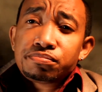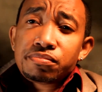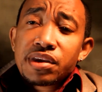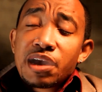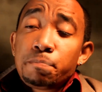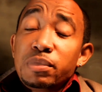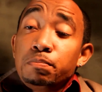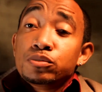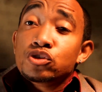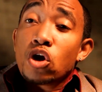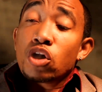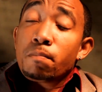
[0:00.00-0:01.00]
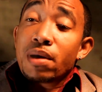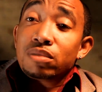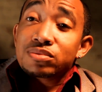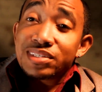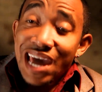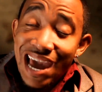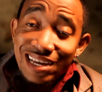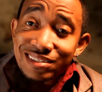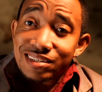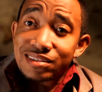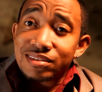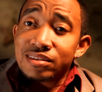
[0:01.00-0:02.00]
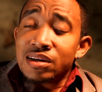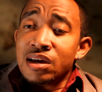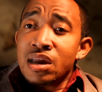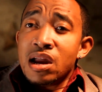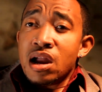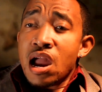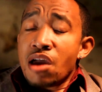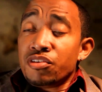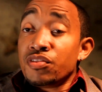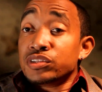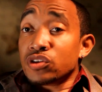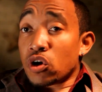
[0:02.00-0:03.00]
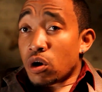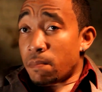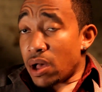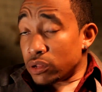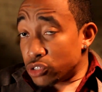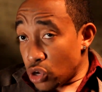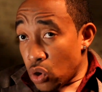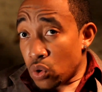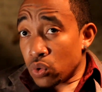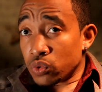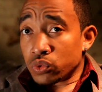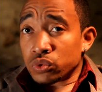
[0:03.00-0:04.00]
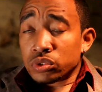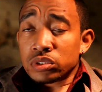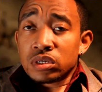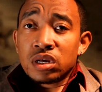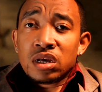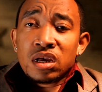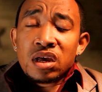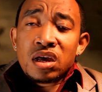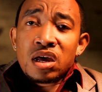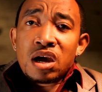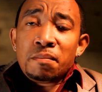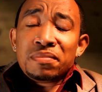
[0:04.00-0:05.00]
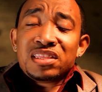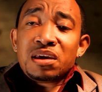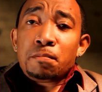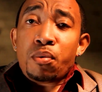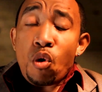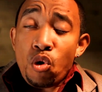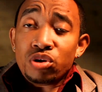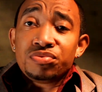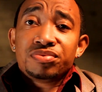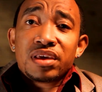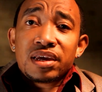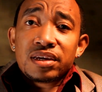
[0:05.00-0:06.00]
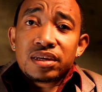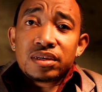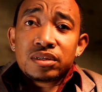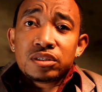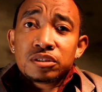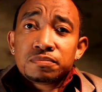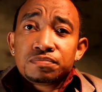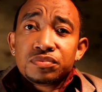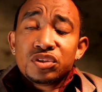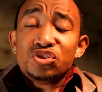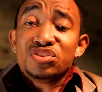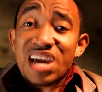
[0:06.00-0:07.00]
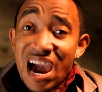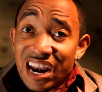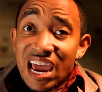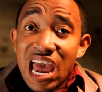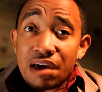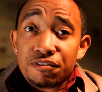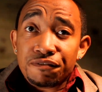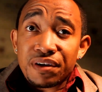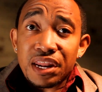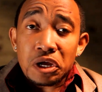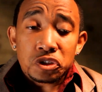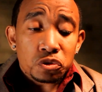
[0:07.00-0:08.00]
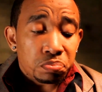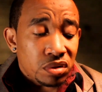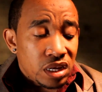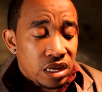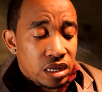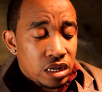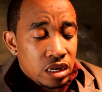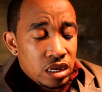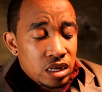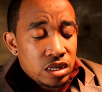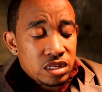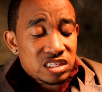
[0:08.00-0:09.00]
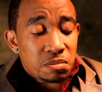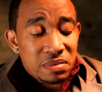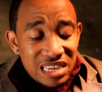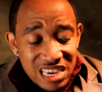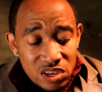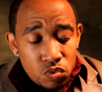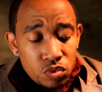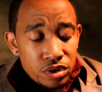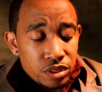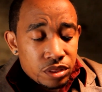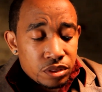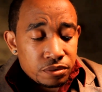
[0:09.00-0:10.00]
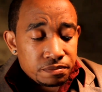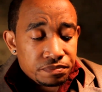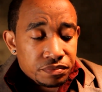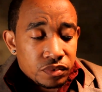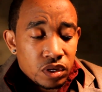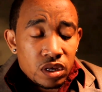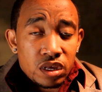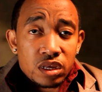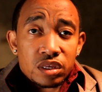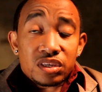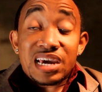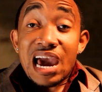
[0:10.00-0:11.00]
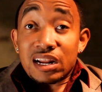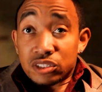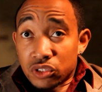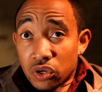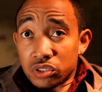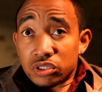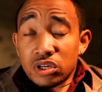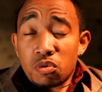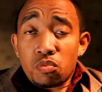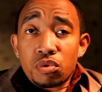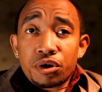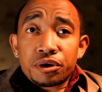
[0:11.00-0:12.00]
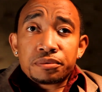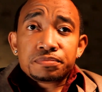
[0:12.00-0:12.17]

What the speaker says: Now, people talk about taxes, and then they talk about tolls. But the important thing is, you gotta have a financial plan to begin with. You gotta start somewhere.